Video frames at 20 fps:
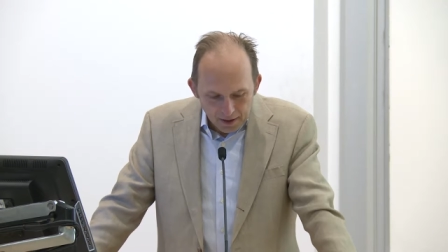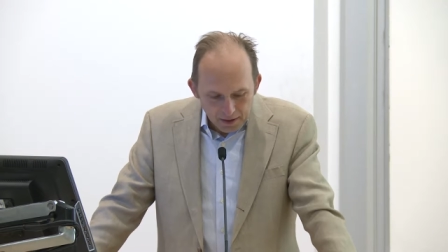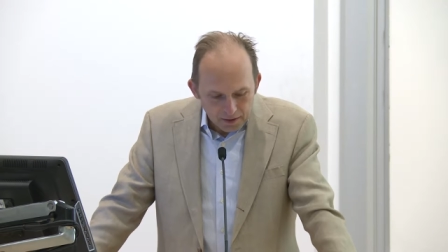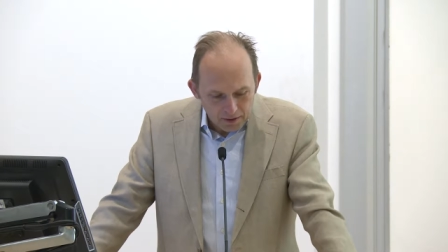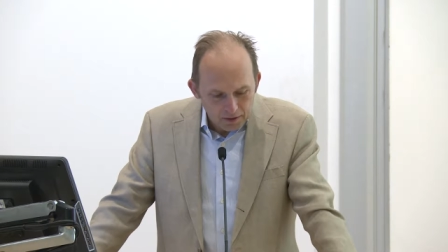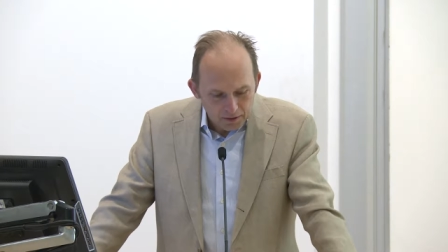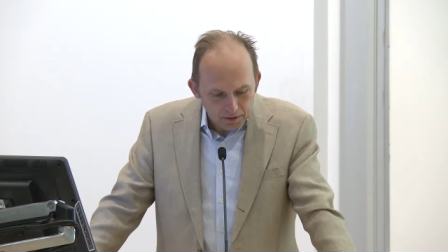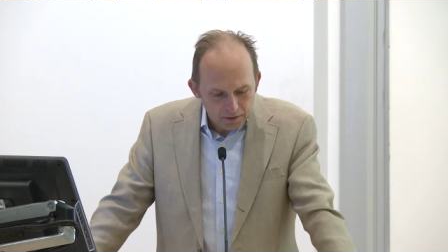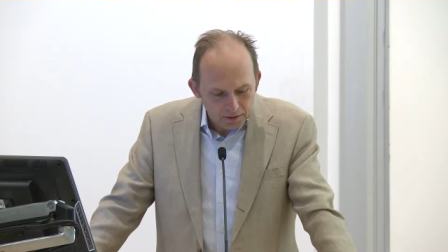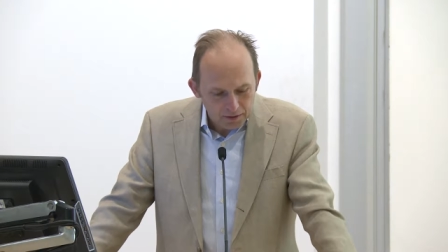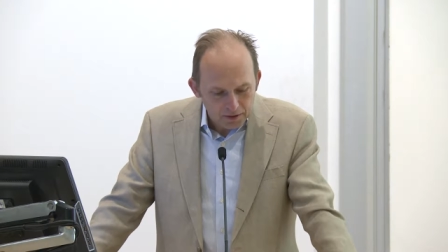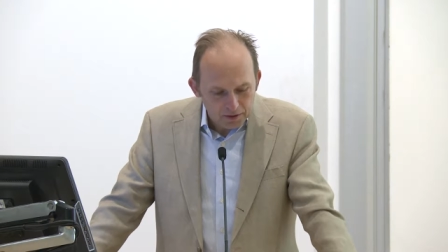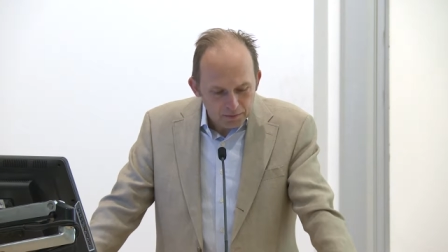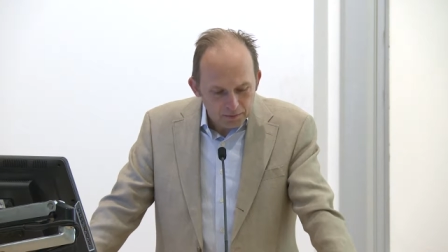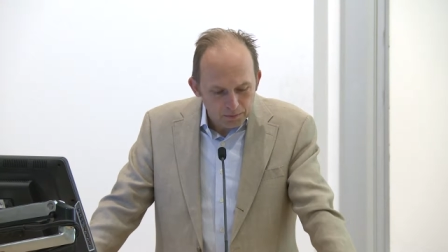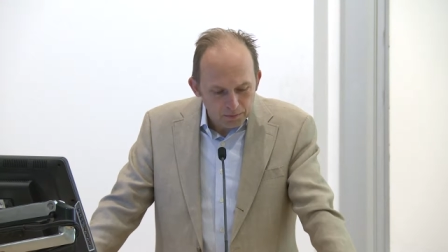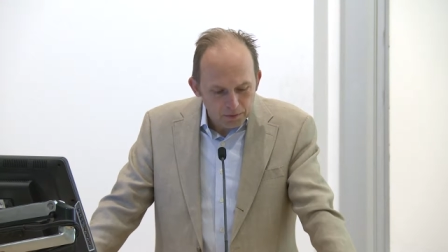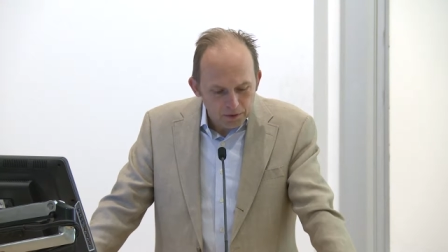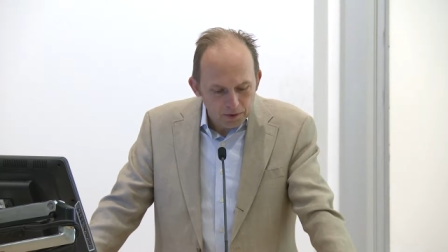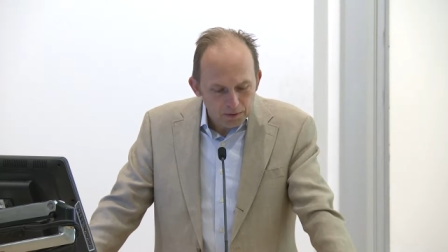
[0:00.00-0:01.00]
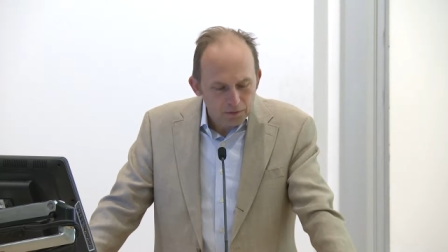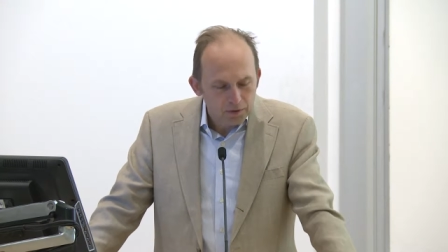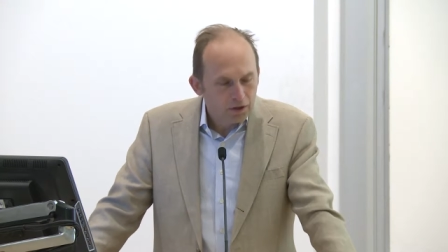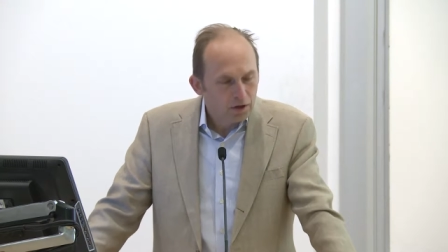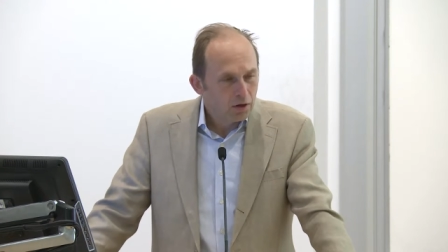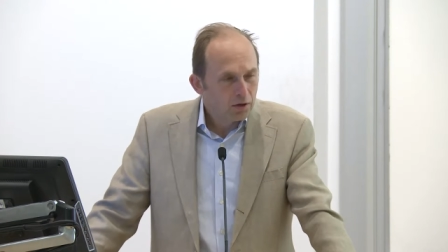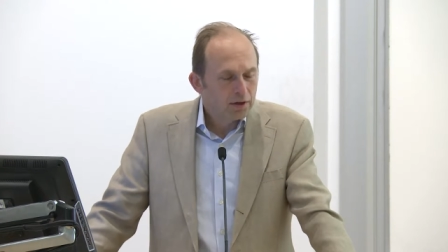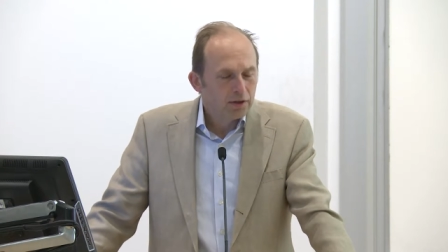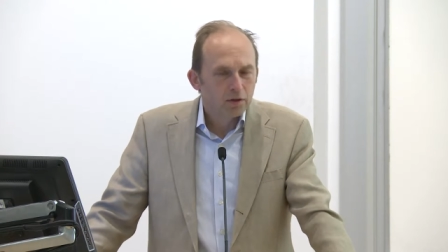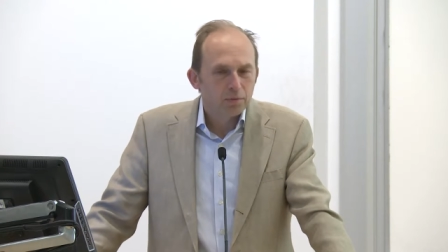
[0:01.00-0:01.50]
the, the, the
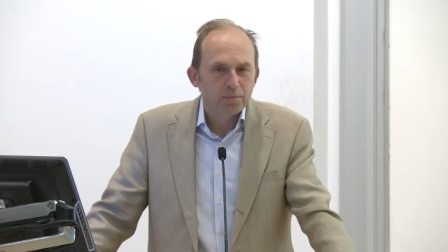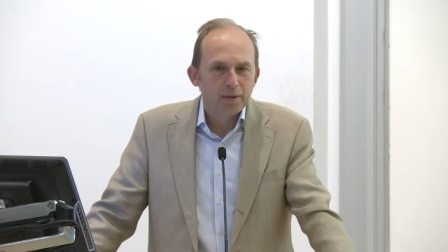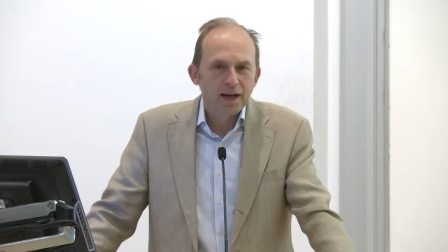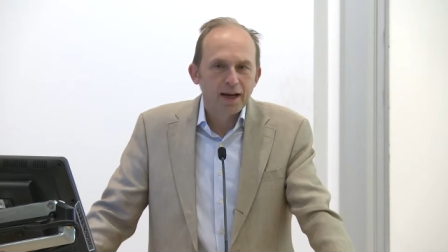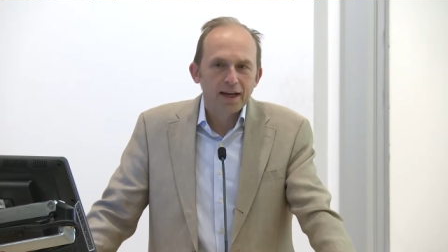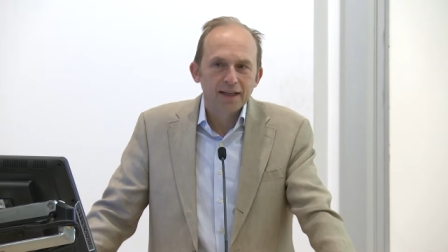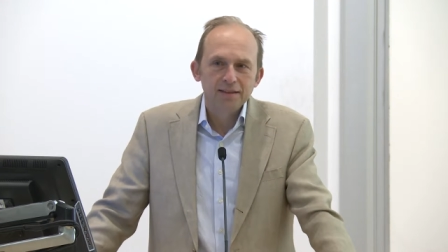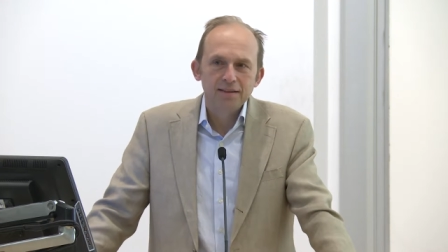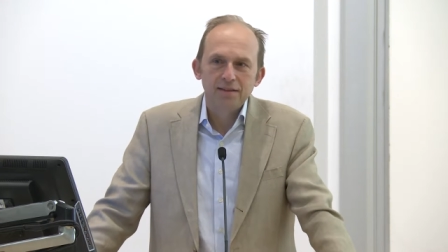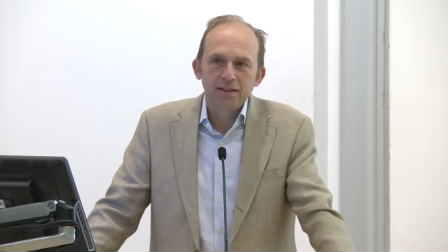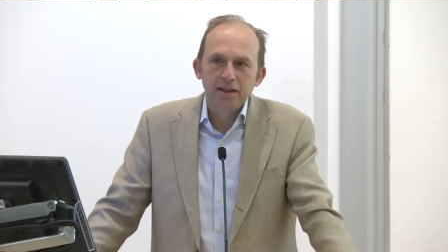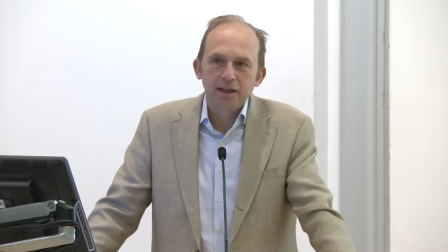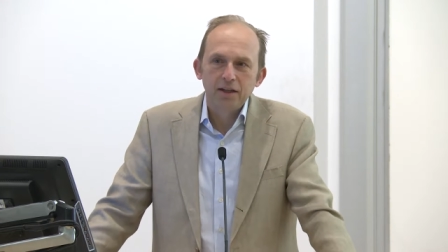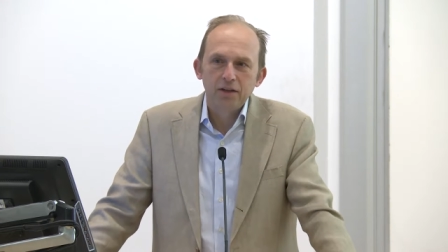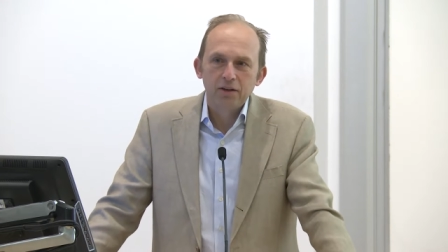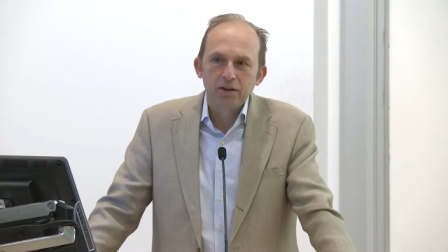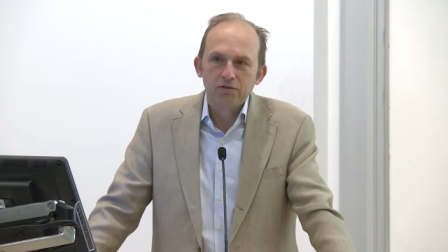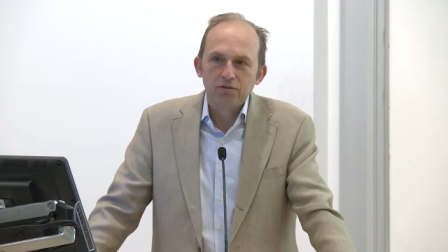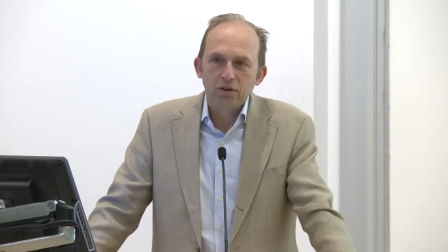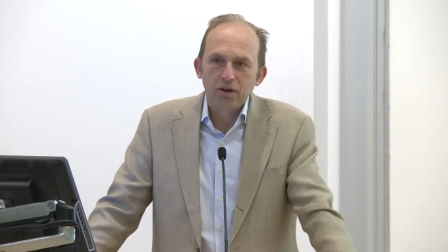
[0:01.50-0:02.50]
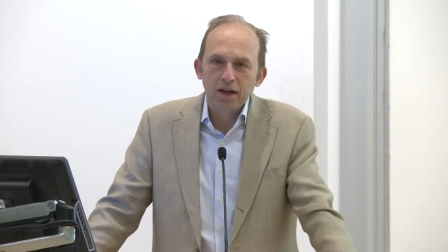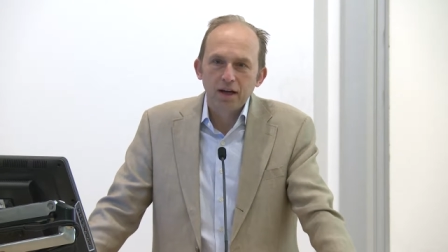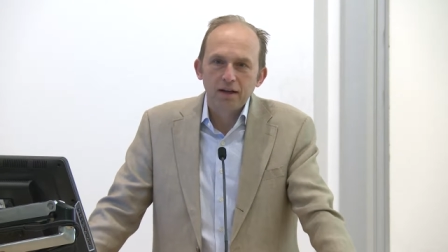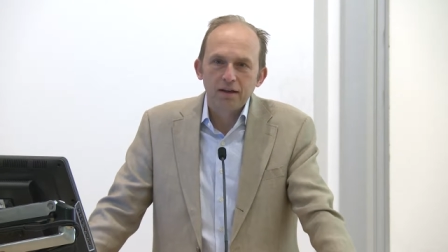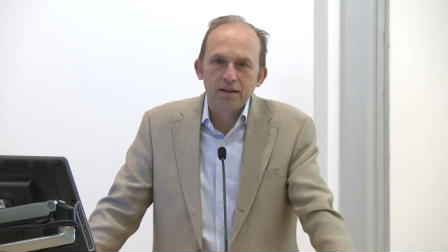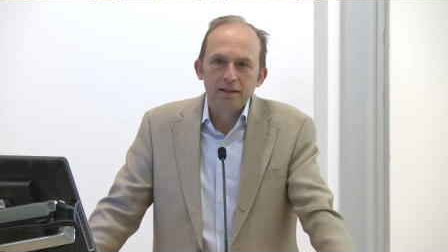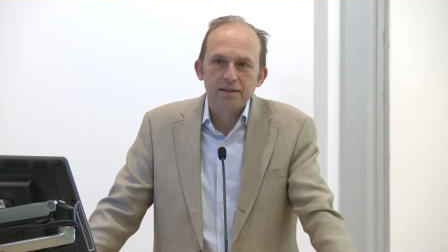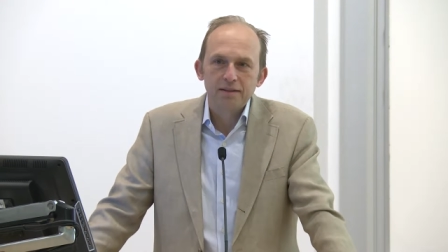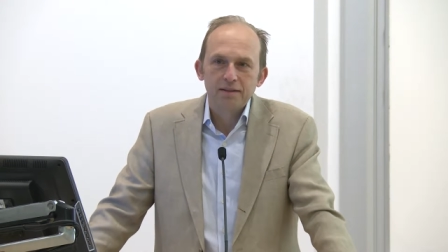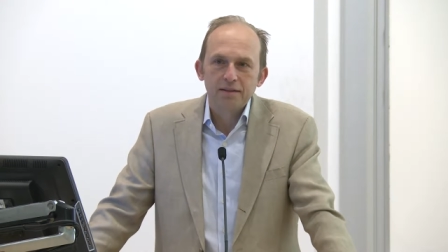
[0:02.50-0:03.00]
colonial past here in Rhode
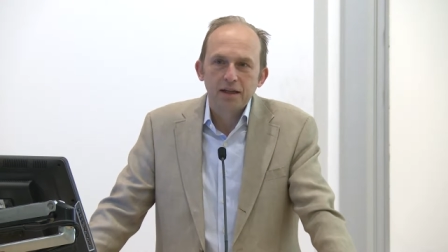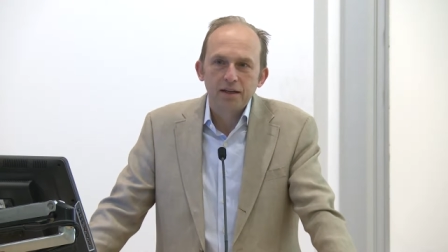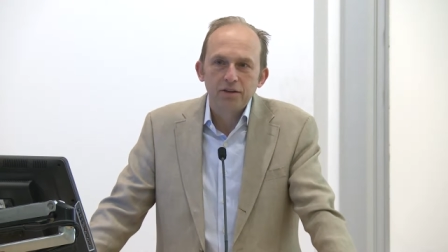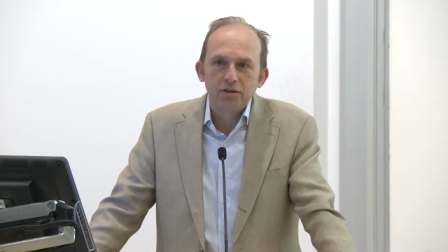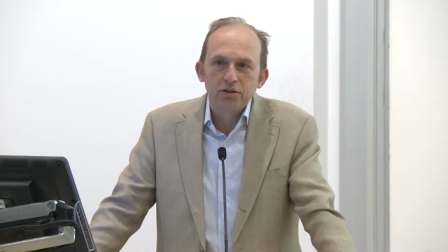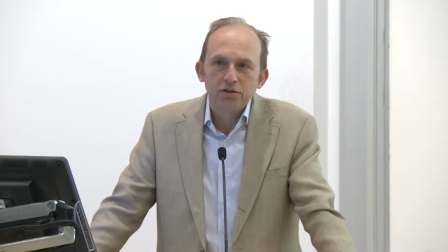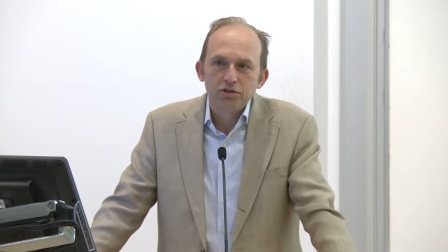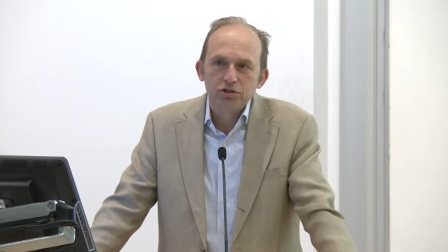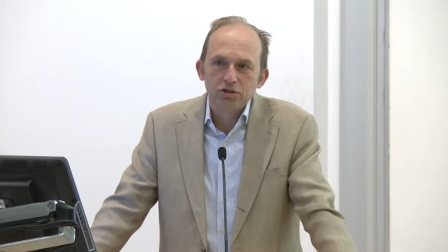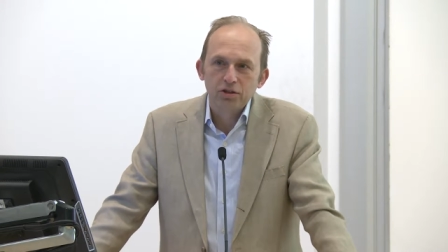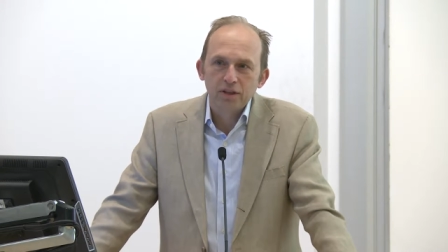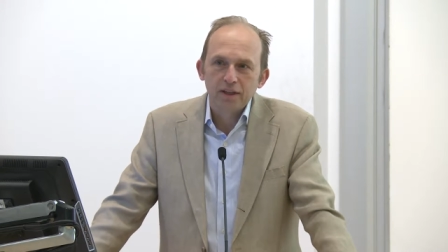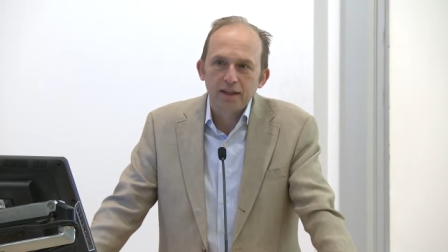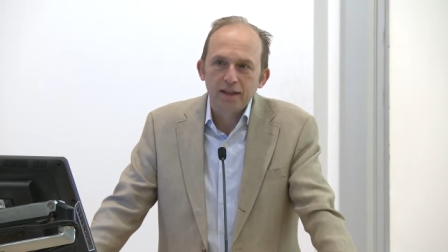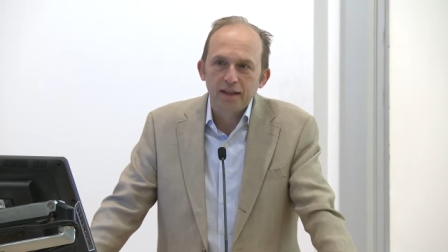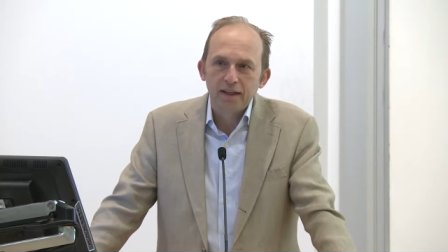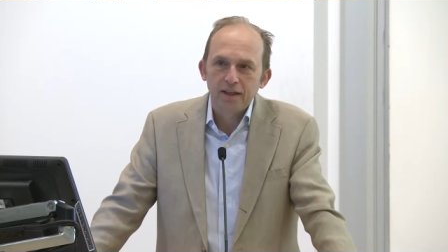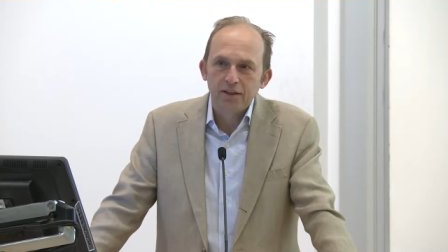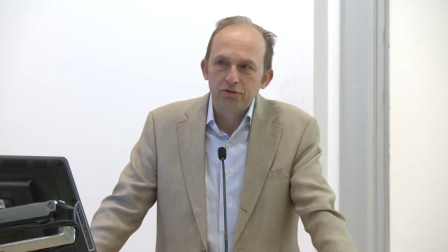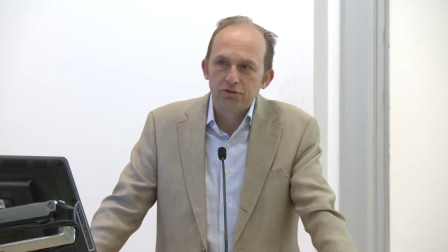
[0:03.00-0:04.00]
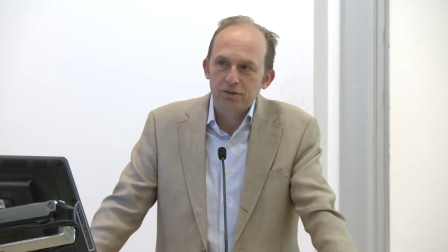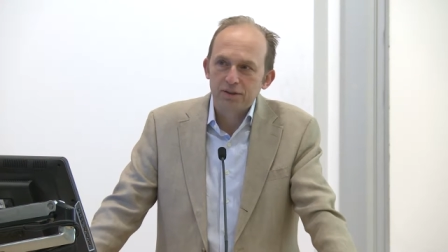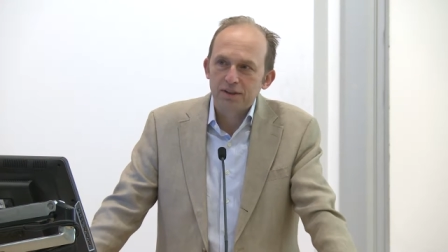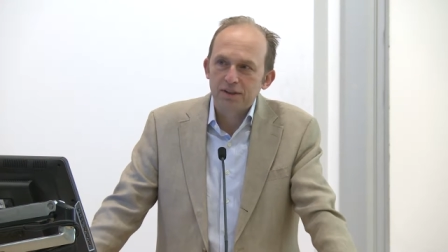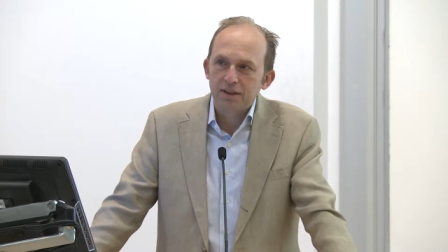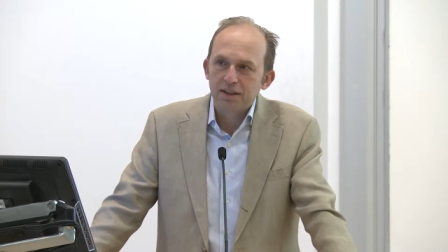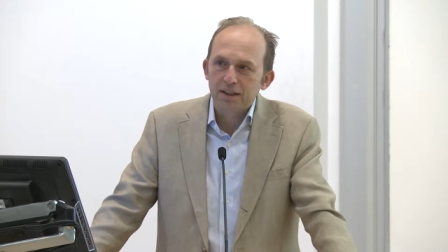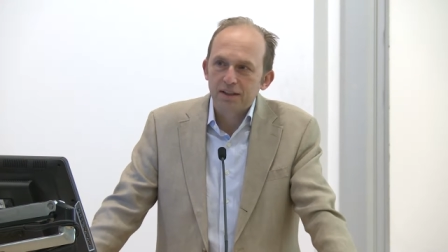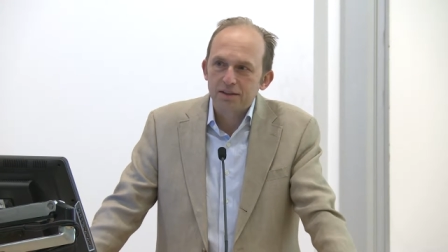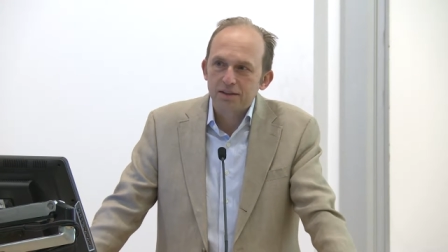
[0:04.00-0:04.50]
Island is unusually interesting.